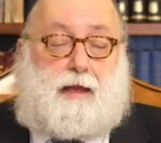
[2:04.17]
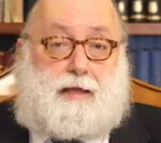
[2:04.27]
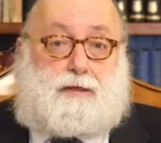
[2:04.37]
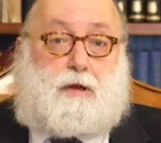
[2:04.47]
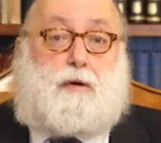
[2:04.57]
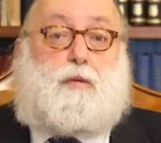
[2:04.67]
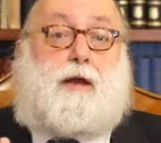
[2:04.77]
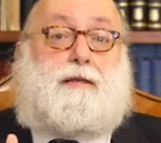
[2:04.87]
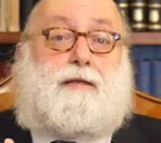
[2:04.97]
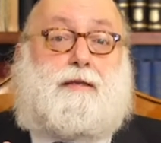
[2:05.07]
And so it
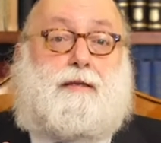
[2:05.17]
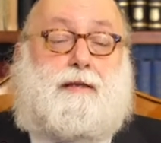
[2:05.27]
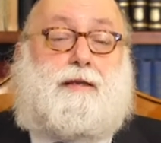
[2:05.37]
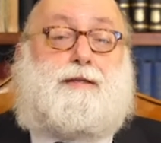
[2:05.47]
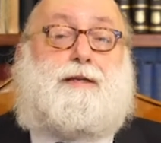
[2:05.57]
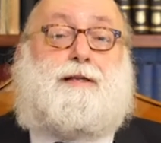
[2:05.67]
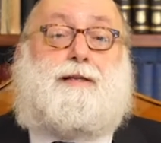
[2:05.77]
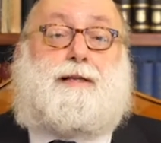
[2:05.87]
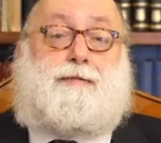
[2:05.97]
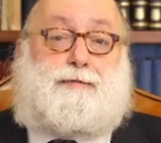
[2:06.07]
went
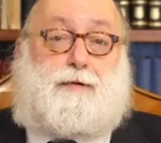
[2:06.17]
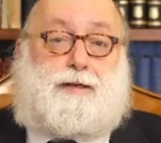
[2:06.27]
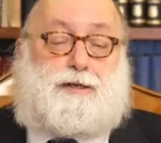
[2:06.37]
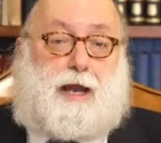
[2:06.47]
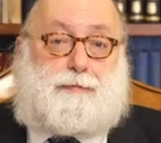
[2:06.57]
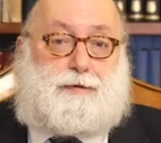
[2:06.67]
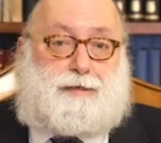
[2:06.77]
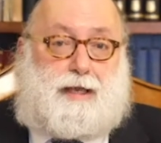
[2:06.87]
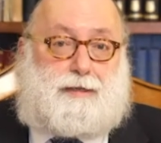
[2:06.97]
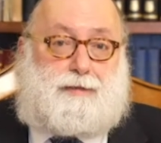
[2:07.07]
until 20
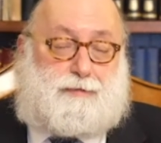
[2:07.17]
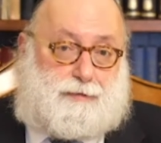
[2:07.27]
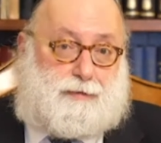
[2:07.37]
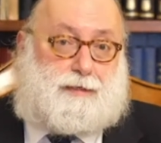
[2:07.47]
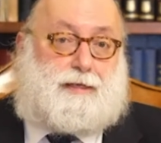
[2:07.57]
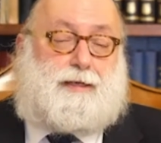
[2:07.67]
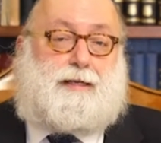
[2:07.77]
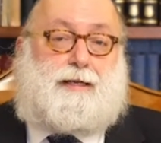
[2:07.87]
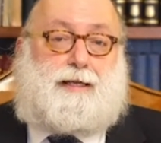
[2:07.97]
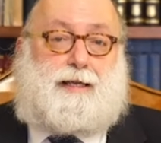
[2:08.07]
chapters ended, which was
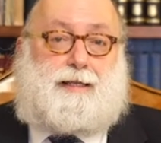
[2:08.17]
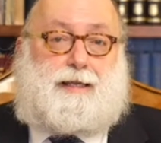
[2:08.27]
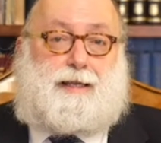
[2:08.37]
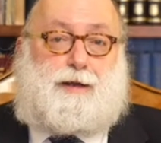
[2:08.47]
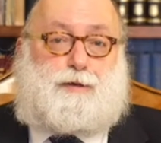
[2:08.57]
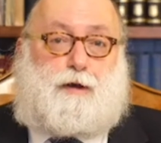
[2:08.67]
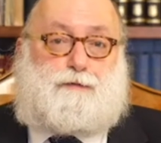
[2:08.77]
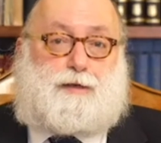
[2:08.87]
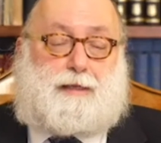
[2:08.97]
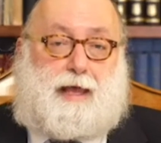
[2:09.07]
in the year
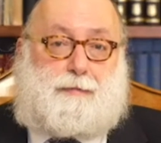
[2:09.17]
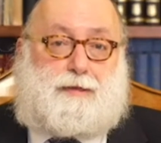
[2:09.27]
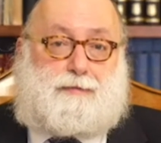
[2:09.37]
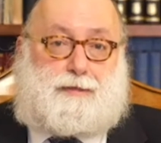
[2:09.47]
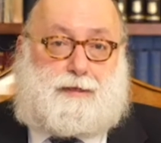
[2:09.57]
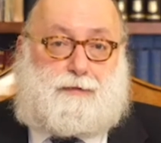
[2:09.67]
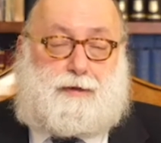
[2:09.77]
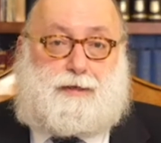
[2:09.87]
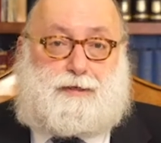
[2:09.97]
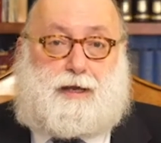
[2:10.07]
Tavshin Lamed, was the
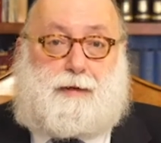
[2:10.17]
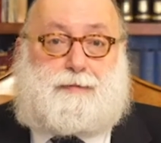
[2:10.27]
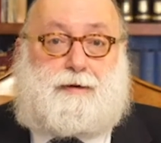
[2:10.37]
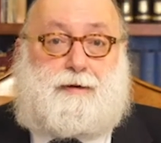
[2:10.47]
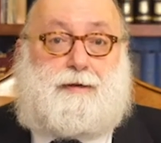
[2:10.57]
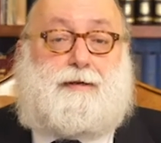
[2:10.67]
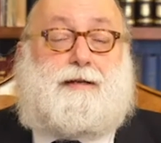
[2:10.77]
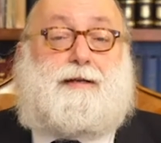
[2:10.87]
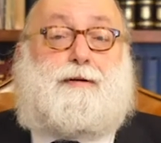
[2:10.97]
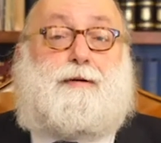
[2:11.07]
20th chapter.
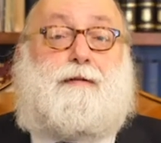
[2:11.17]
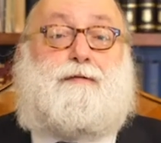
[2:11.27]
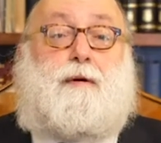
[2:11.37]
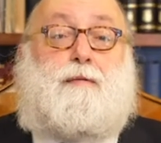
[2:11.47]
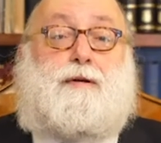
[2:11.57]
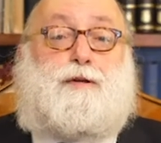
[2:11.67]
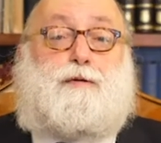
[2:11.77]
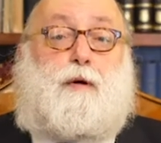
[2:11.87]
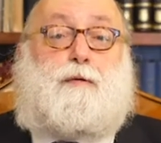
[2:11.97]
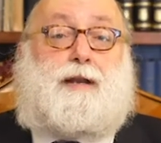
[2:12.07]
Everyone
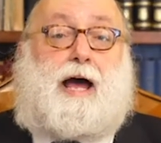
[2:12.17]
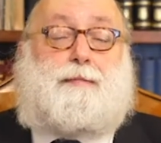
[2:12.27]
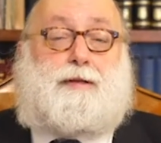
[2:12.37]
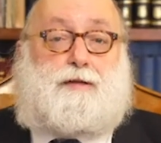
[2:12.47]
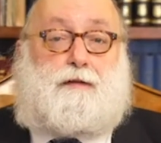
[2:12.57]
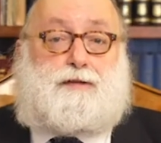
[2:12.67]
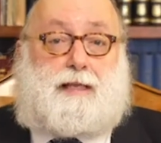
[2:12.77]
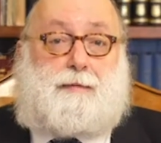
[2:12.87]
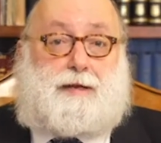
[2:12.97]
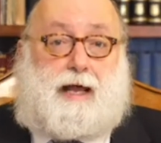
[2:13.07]
wondered what would happen in Tavshin
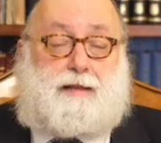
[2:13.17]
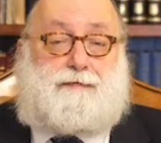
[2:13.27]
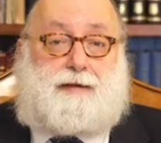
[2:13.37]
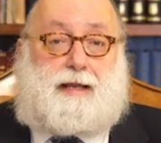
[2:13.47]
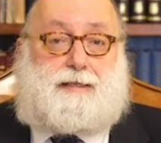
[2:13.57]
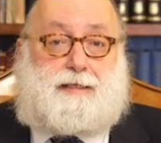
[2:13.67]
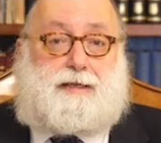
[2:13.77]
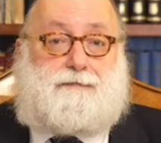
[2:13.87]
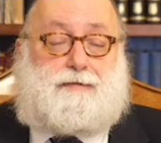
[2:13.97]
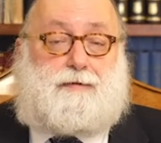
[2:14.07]
Lamed Aleph in
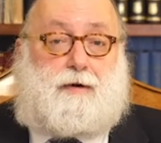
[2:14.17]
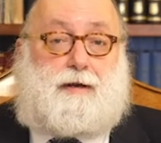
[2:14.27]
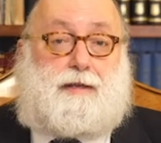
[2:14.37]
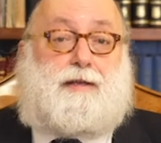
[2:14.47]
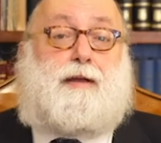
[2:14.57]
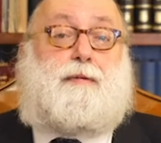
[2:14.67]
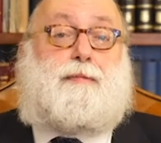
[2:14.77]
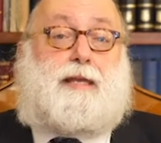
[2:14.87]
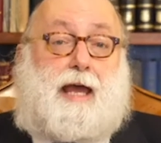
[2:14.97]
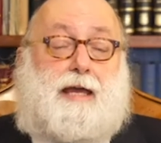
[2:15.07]
1971, and the Rebbe
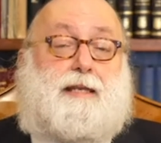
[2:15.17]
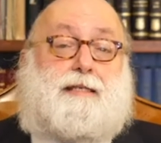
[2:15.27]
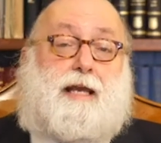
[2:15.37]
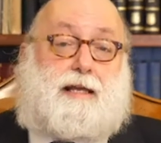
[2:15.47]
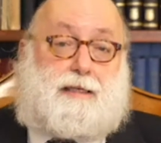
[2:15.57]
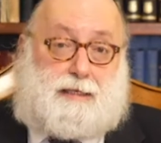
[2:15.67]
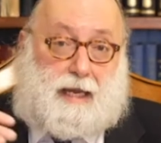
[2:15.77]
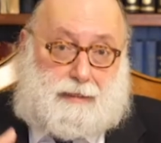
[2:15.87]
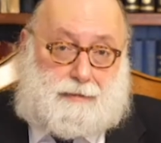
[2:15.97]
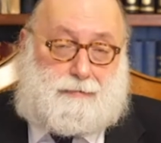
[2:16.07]
began a second
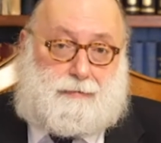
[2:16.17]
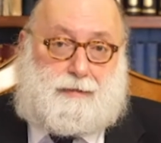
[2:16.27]
cycle.